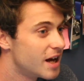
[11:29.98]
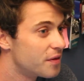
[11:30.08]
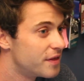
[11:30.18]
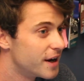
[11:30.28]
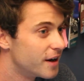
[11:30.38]

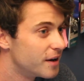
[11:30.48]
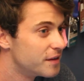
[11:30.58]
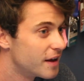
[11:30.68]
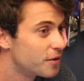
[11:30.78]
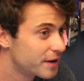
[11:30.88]
out there
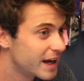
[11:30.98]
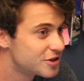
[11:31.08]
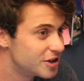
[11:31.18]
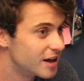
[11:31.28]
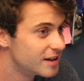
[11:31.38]
that'll
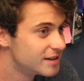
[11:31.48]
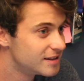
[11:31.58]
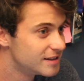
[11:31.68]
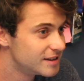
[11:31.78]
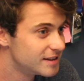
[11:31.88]
get you.
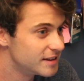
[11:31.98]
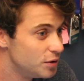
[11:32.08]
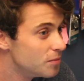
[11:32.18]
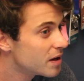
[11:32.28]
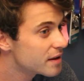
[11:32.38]

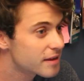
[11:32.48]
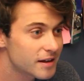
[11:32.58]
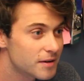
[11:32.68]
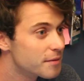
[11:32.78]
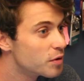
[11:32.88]
You might
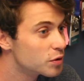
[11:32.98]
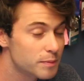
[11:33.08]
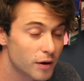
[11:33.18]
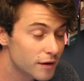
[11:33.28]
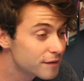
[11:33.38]
think you're the most
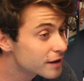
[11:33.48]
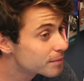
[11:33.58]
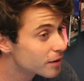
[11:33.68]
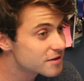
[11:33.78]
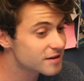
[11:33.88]
perfect
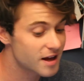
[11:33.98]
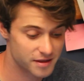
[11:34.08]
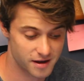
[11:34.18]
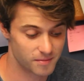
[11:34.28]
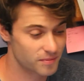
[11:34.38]
person
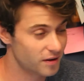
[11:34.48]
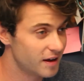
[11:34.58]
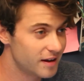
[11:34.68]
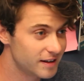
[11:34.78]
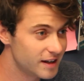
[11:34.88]
out there,
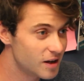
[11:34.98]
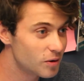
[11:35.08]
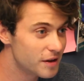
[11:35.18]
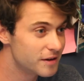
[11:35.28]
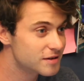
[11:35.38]
but you know
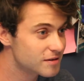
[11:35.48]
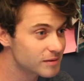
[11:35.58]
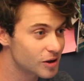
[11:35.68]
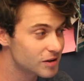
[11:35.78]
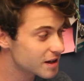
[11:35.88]
what? There's
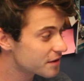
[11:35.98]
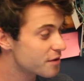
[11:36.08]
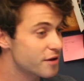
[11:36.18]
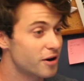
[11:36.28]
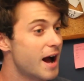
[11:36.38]
some laws out
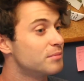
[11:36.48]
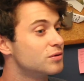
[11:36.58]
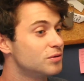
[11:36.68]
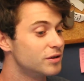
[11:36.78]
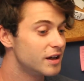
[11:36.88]
there that are
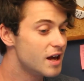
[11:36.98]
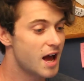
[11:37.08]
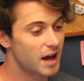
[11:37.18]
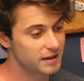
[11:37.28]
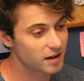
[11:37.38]
absolutely,
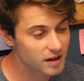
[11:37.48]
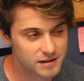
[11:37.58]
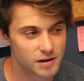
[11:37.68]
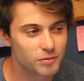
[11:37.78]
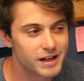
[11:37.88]
dare I
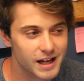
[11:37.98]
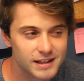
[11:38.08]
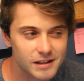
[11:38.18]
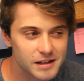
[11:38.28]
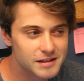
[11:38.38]
say,
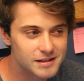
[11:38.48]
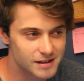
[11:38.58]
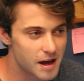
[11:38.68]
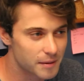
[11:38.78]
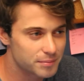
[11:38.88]
ridiculous,
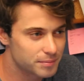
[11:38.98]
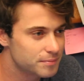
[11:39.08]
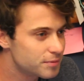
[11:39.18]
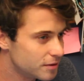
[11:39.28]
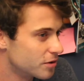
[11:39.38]

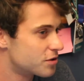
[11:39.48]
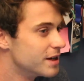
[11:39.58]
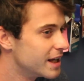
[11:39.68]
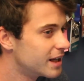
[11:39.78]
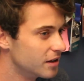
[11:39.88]
pretty much
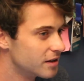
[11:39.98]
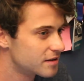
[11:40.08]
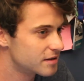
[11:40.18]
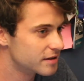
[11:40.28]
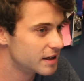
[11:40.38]

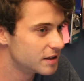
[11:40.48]
ridiculous, that